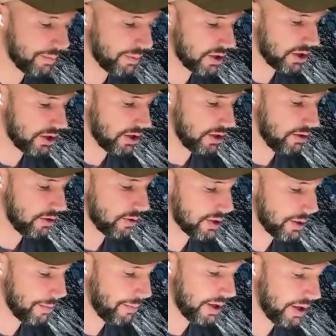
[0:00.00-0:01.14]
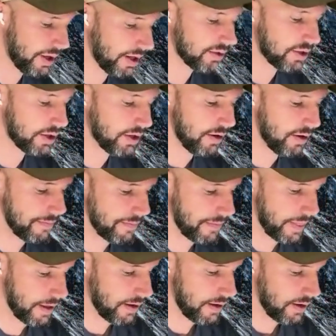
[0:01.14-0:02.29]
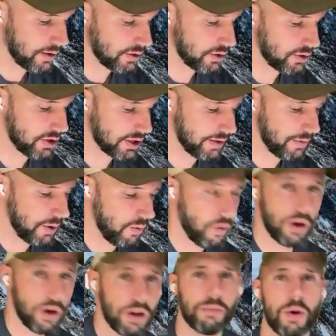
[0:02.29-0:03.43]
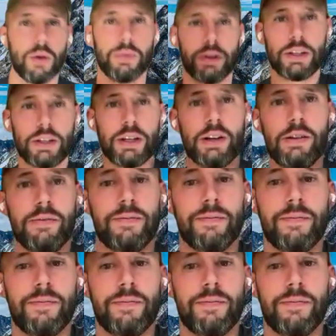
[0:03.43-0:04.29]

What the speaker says: position, do this a bit easier. So just give me one moment here.